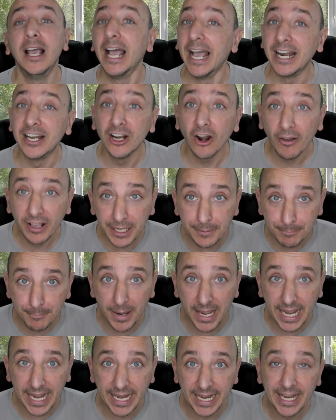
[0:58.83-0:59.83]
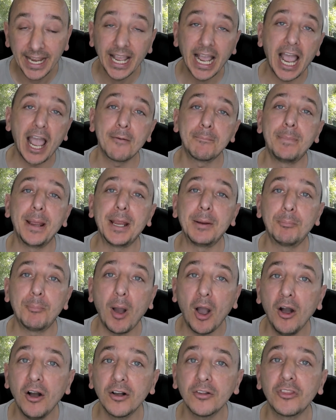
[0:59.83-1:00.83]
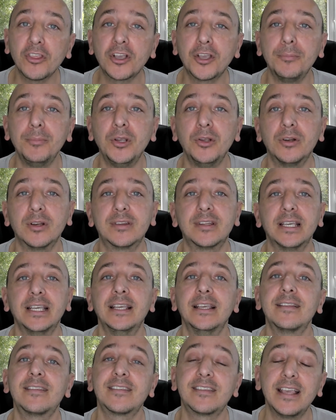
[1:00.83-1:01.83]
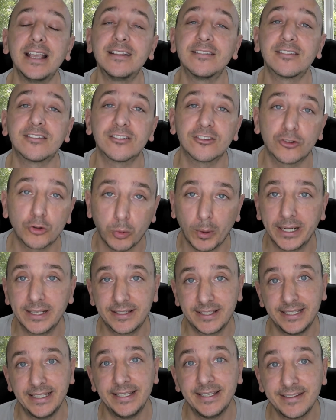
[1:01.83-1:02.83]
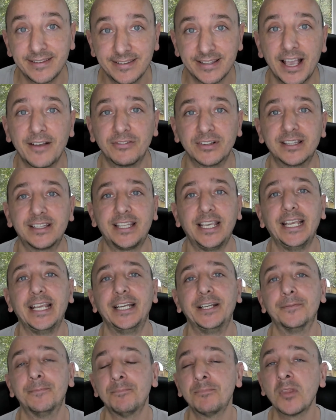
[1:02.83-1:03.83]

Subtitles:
And like me, have been part of the community since 2017.